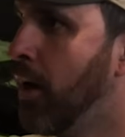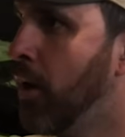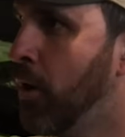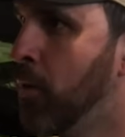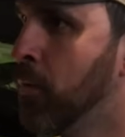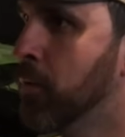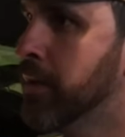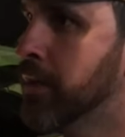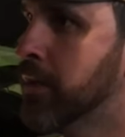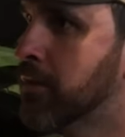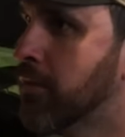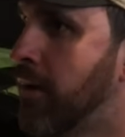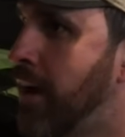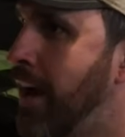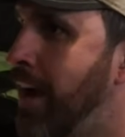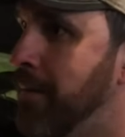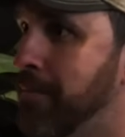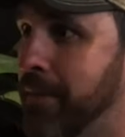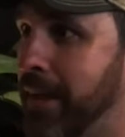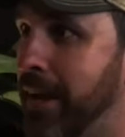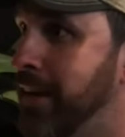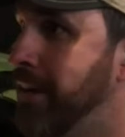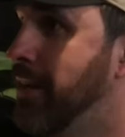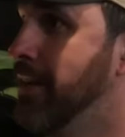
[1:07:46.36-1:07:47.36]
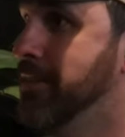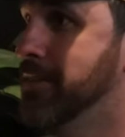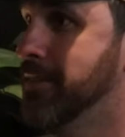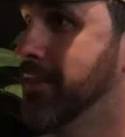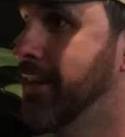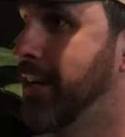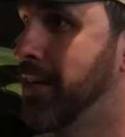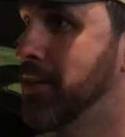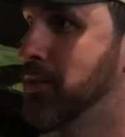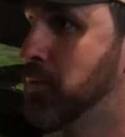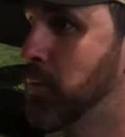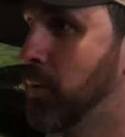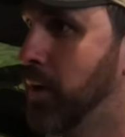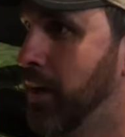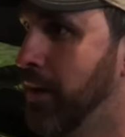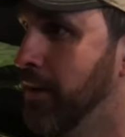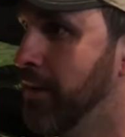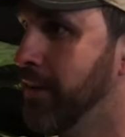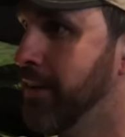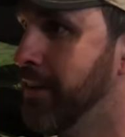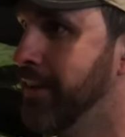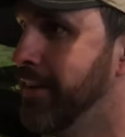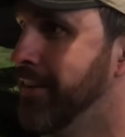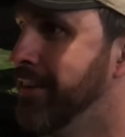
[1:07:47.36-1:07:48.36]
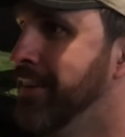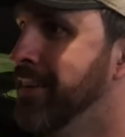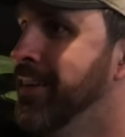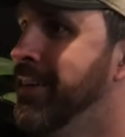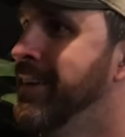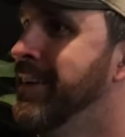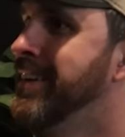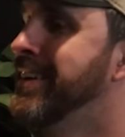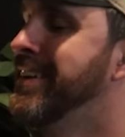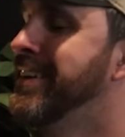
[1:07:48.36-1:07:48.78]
holy crap, that doesn't age well. It would